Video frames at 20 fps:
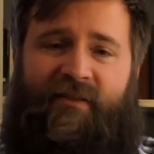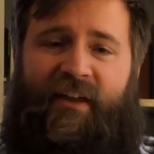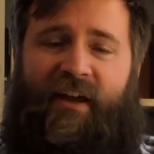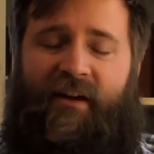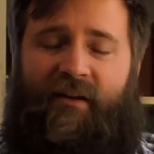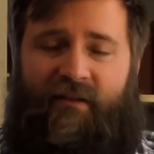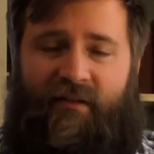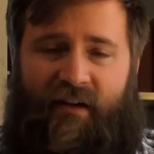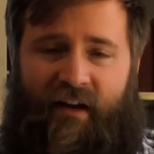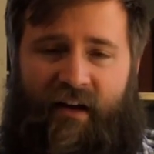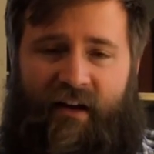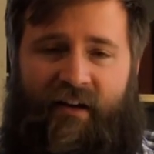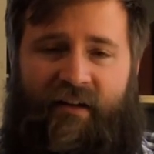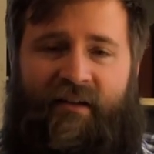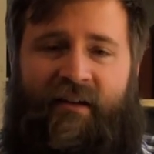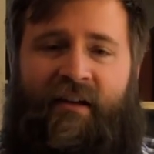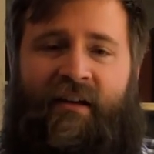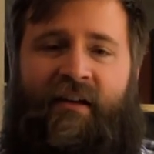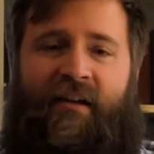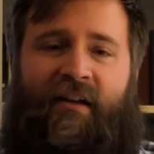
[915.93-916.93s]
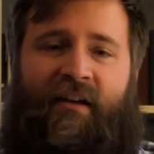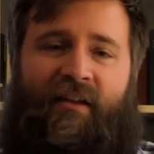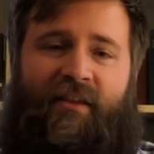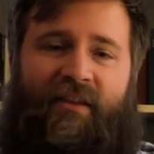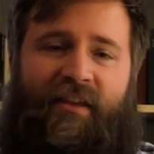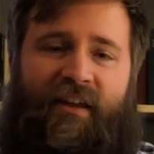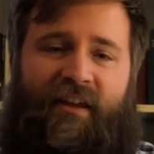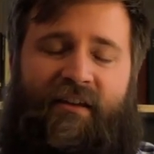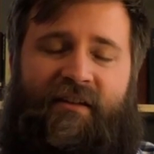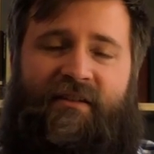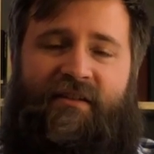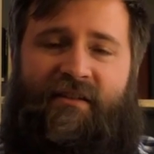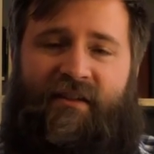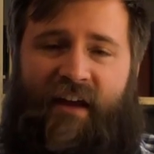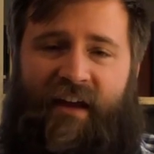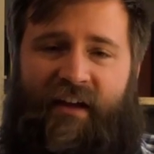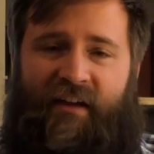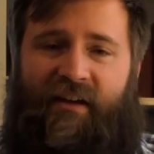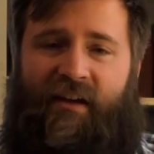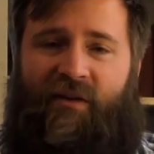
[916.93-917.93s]
They are not the
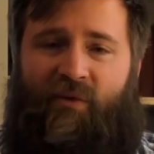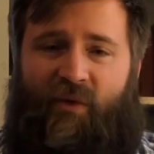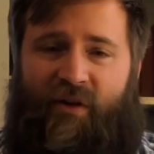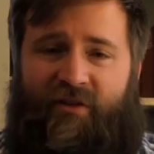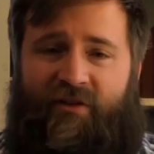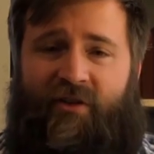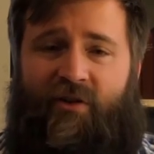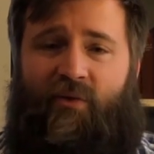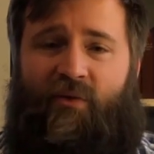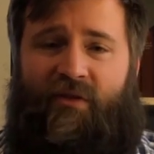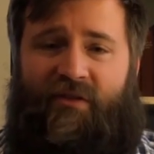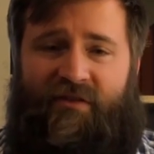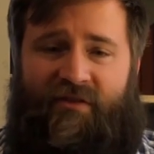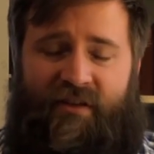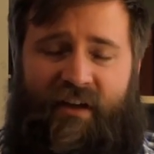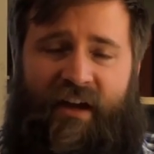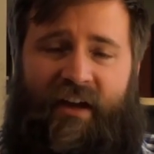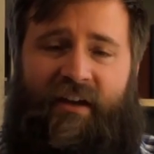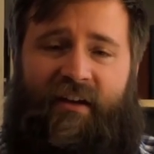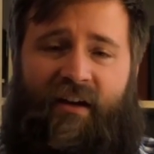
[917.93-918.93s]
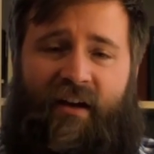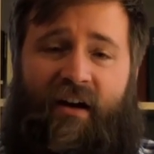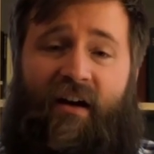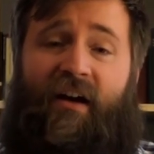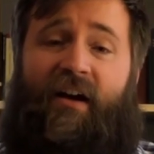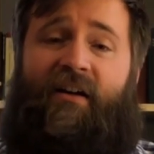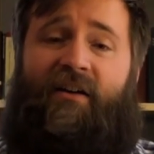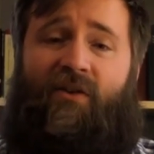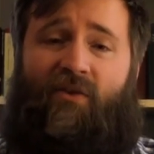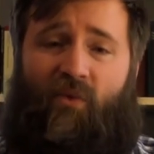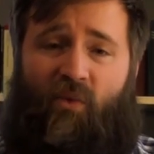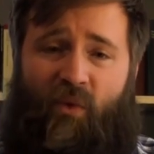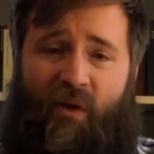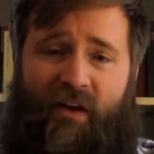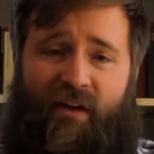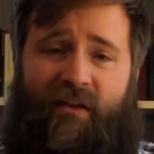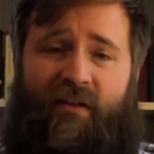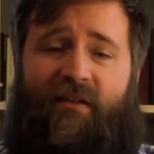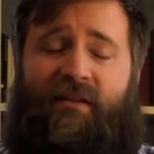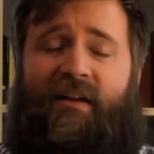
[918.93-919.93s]
state in which you will stay. God
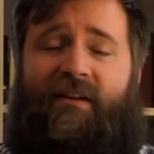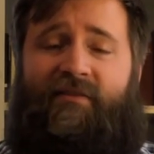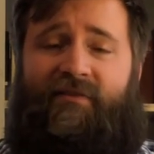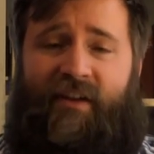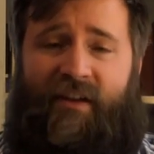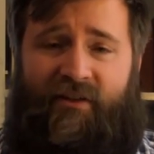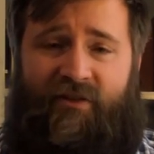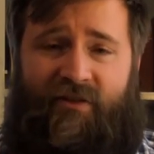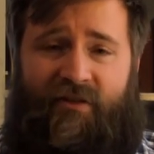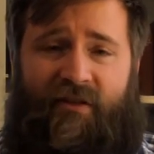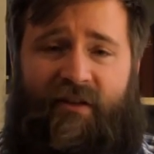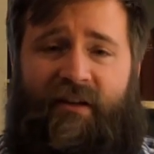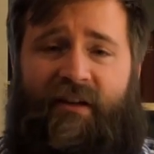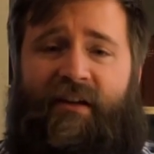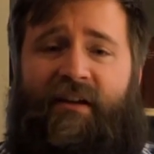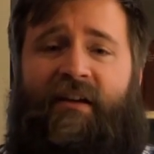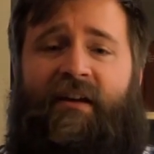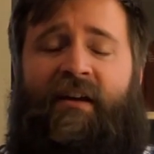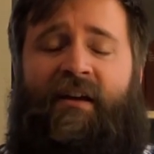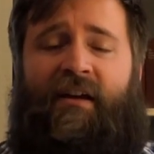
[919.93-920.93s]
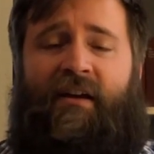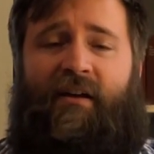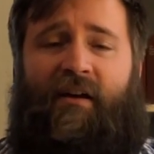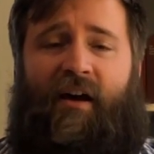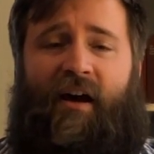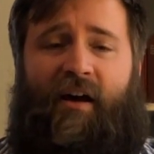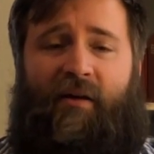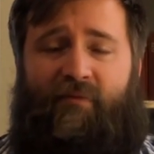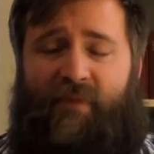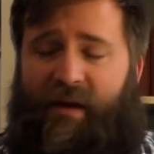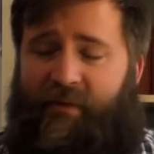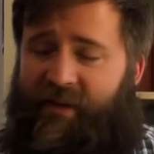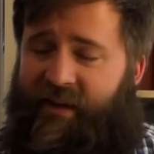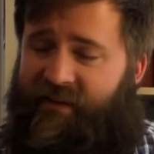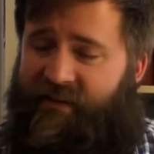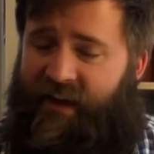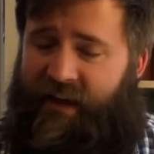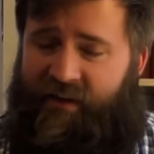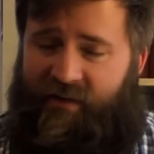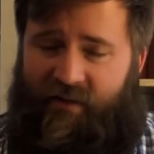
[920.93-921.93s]
will eventually, maybe
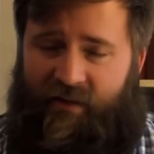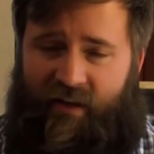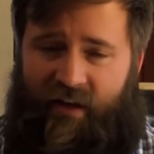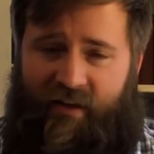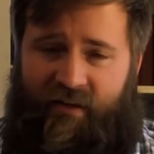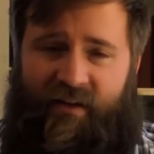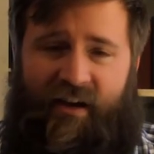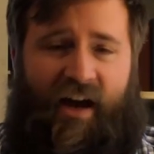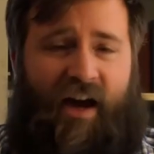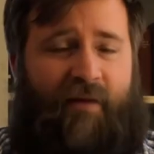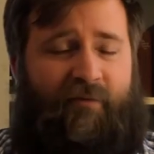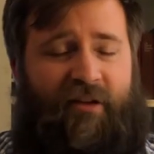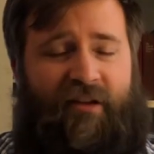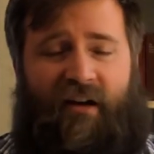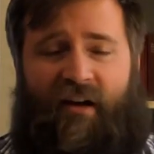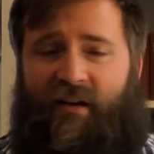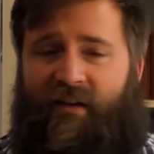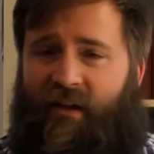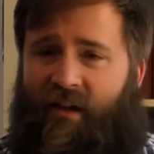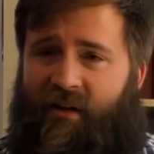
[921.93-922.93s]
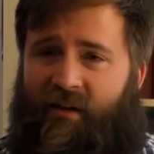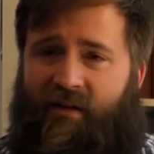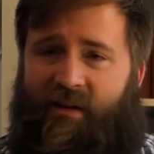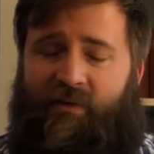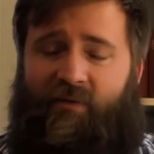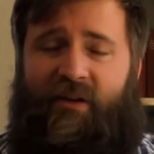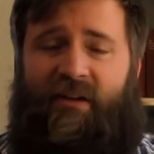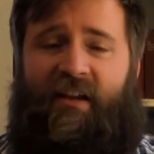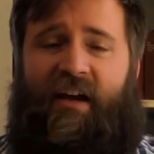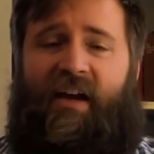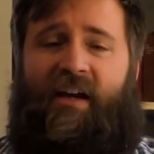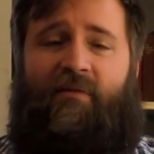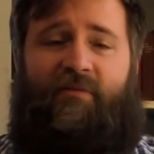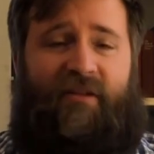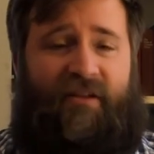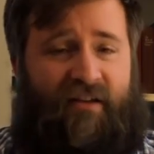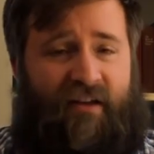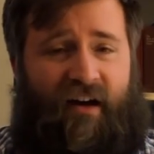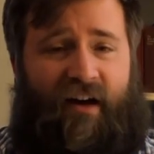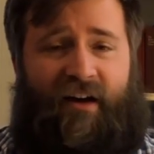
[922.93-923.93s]
it takes a long time, a lot longer than we like,
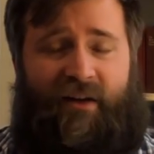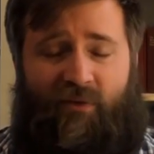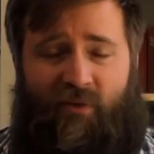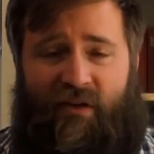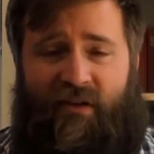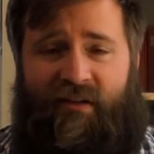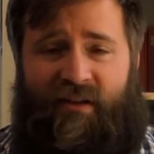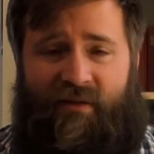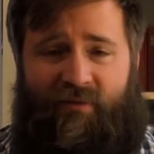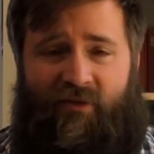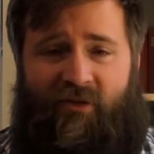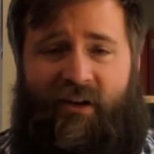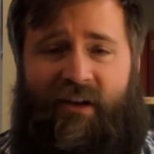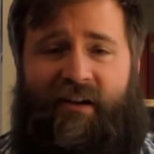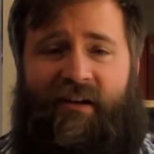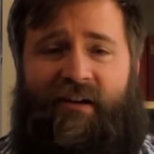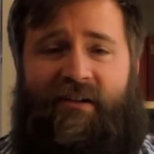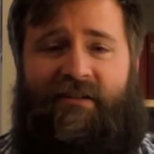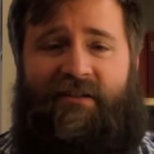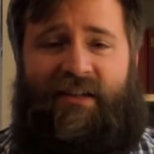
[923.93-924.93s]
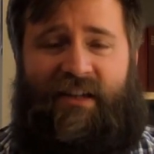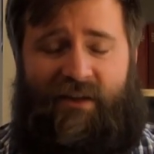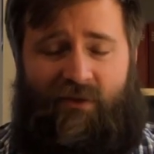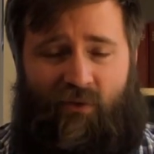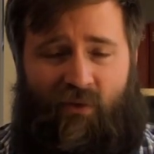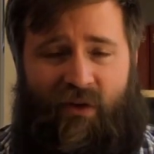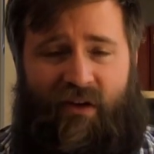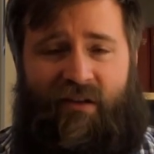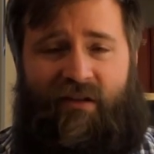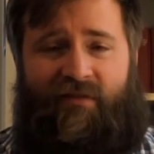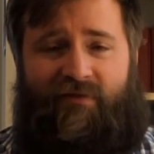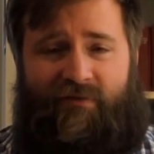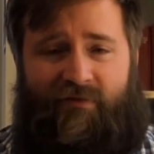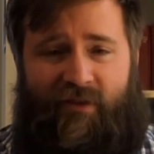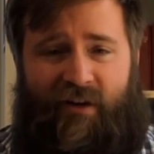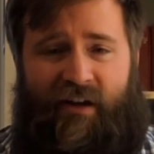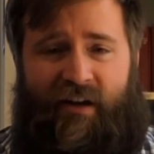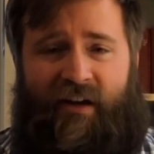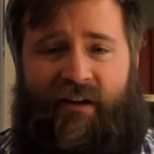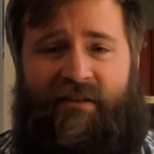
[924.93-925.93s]
but God will liberate us. He will
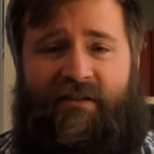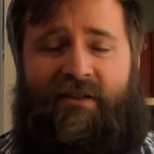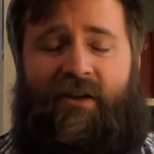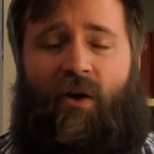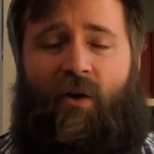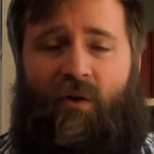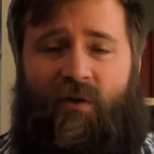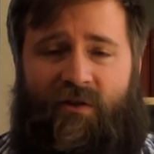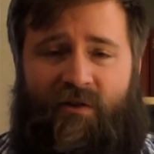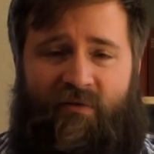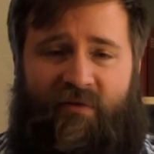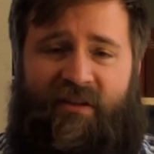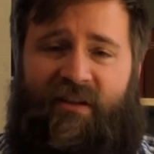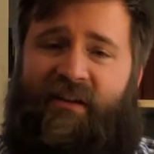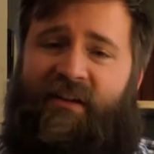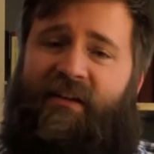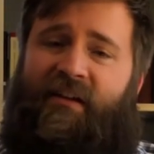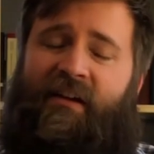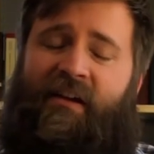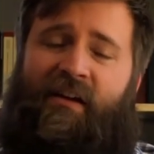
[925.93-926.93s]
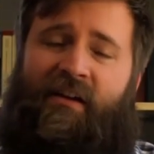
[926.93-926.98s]
free us ultimately